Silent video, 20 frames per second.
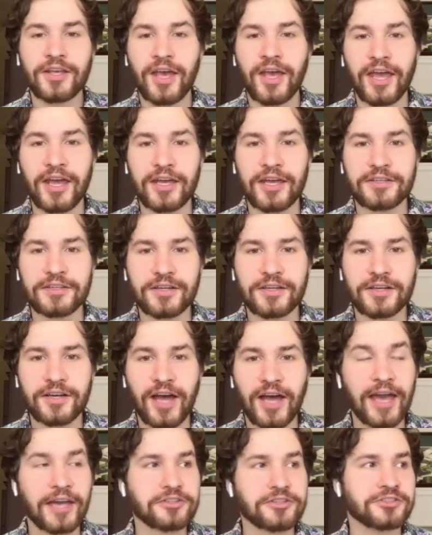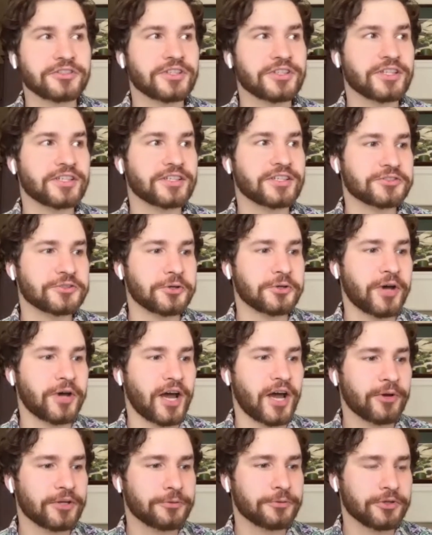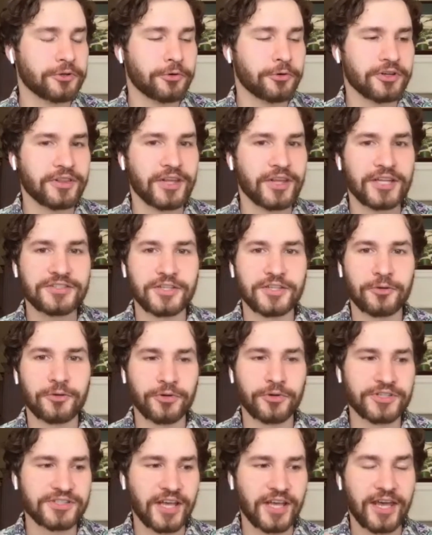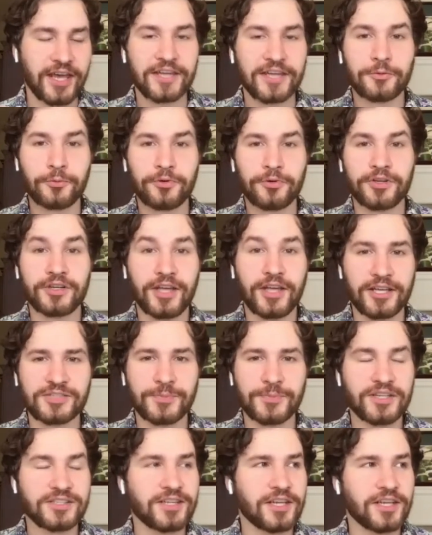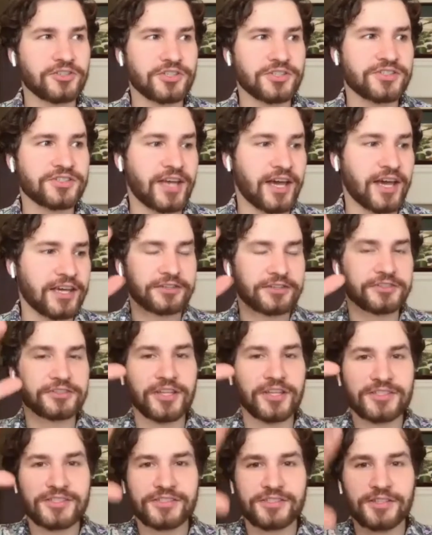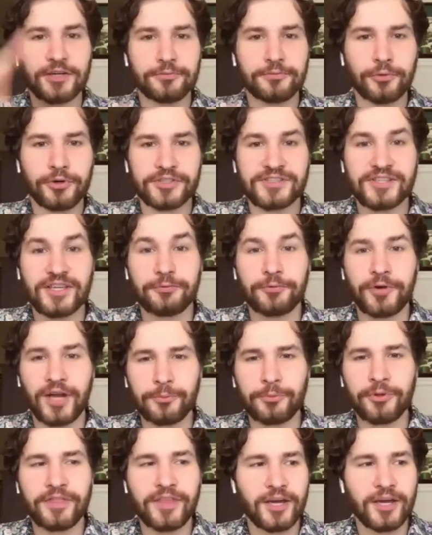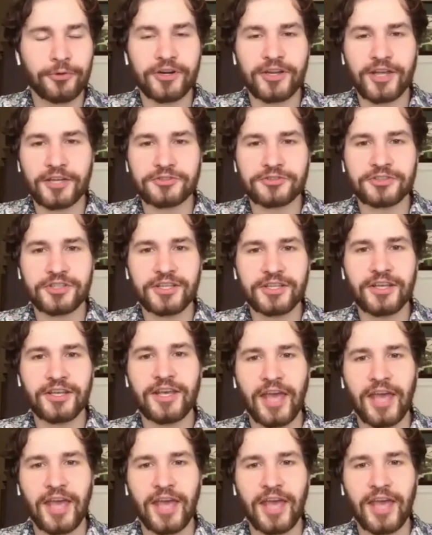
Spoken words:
And so how I recorded that song was I had the word expectations. I had a list of words that rhyme with that word, actually.